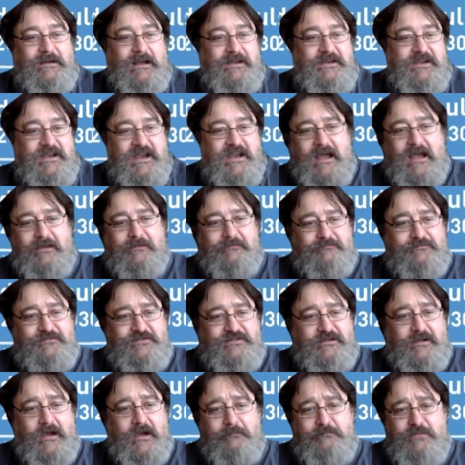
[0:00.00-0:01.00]
And Jan,
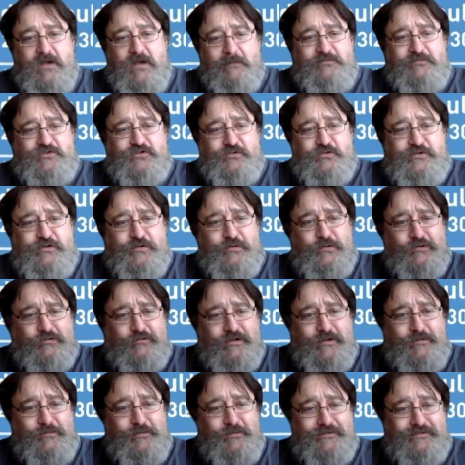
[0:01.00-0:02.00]
I'm sure you
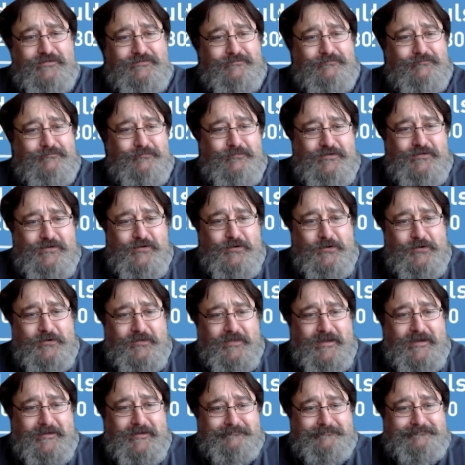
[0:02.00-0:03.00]
agree with
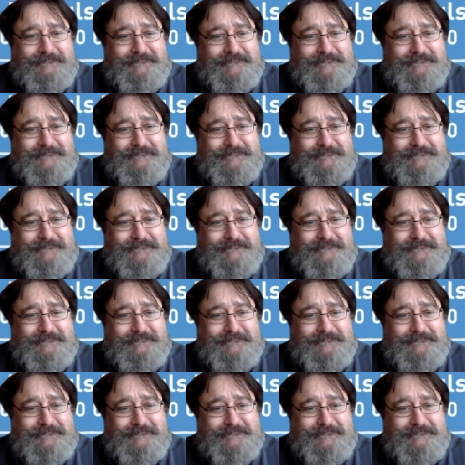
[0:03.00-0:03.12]
Jorg there.